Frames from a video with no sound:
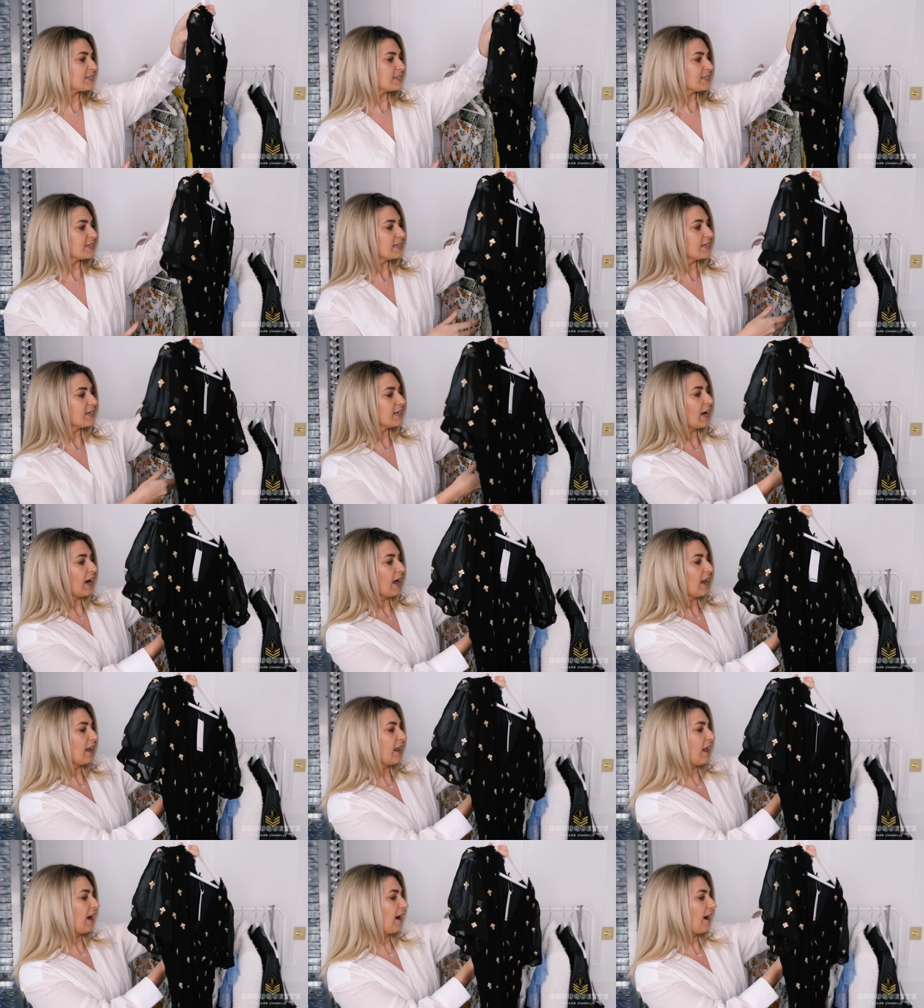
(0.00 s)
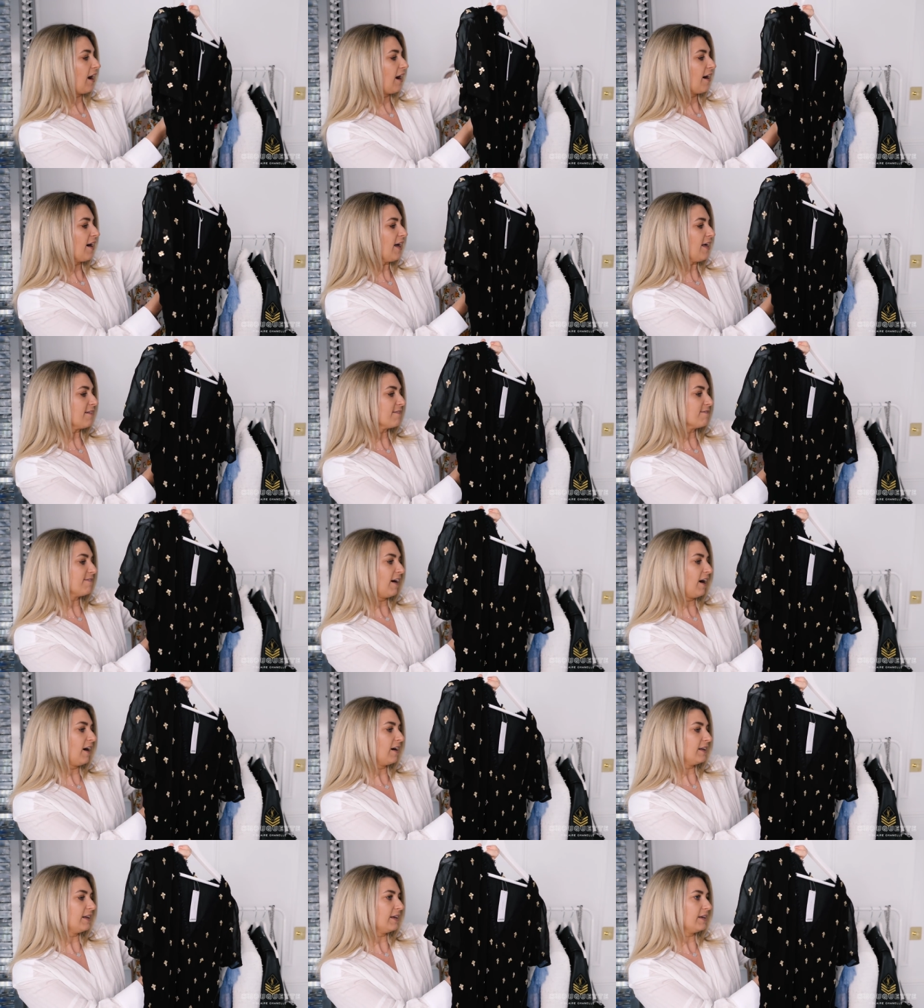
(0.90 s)
De La
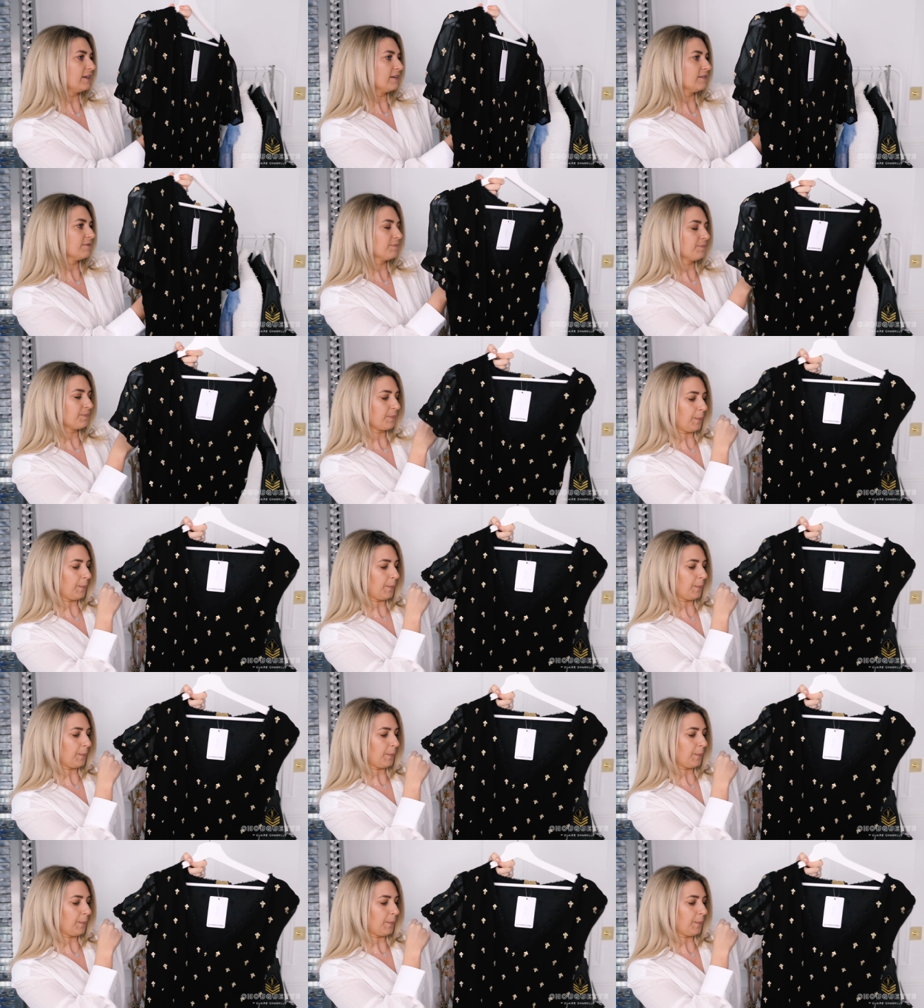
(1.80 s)
Vali.